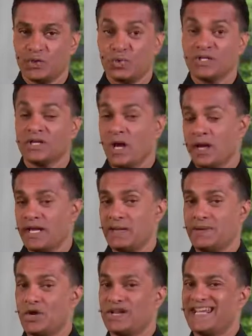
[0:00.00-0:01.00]
we're talking
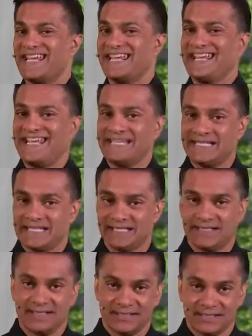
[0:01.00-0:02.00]
about
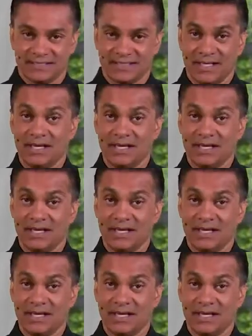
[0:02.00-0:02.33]
incidence.